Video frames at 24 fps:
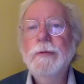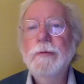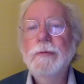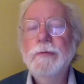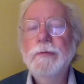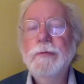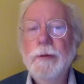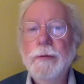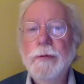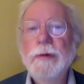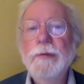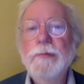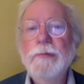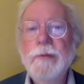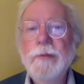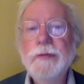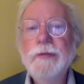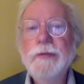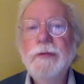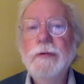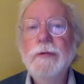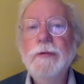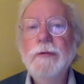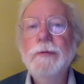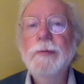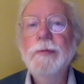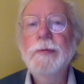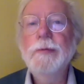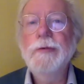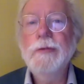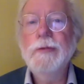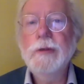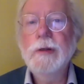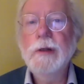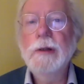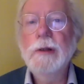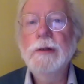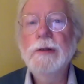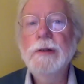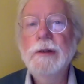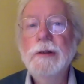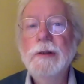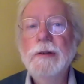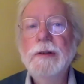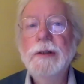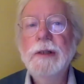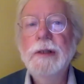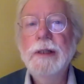foreign investors were
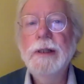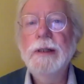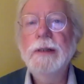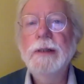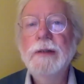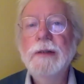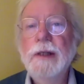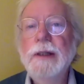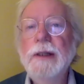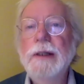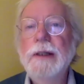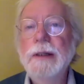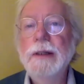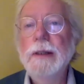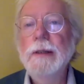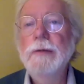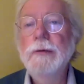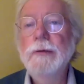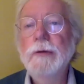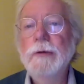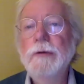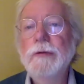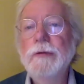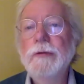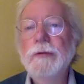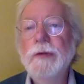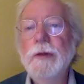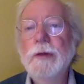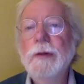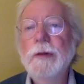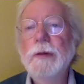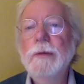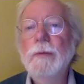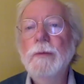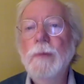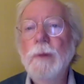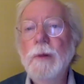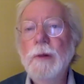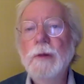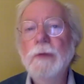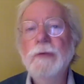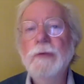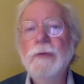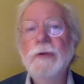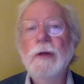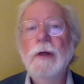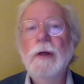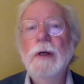starting to take notice. So there
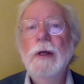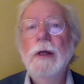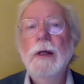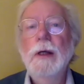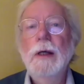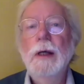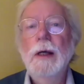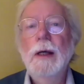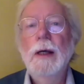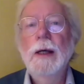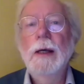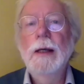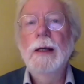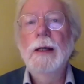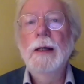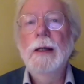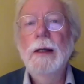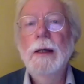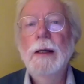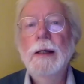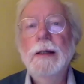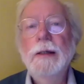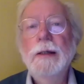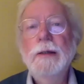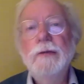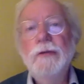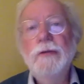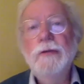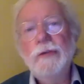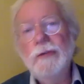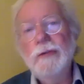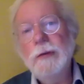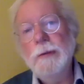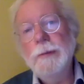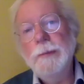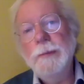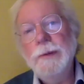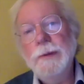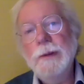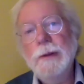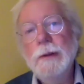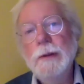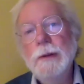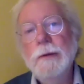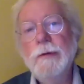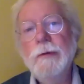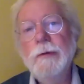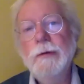was an
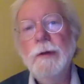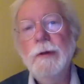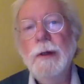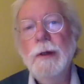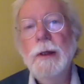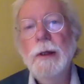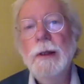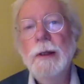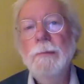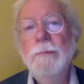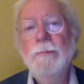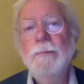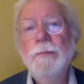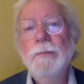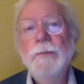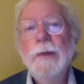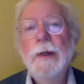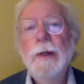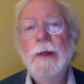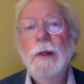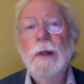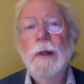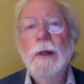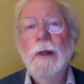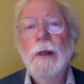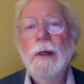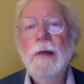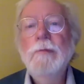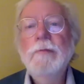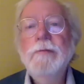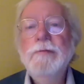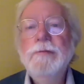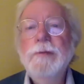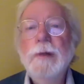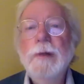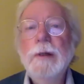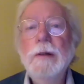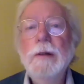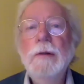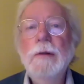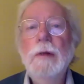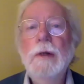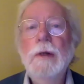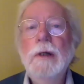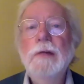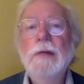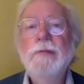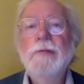incipient
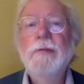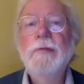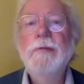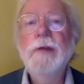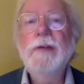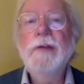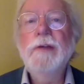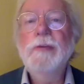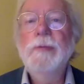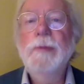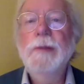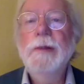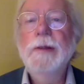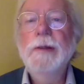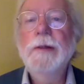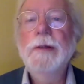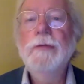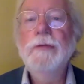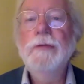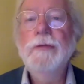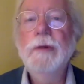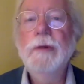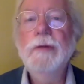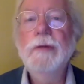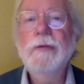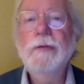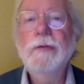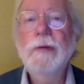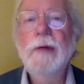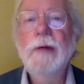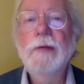inflow of investment interest to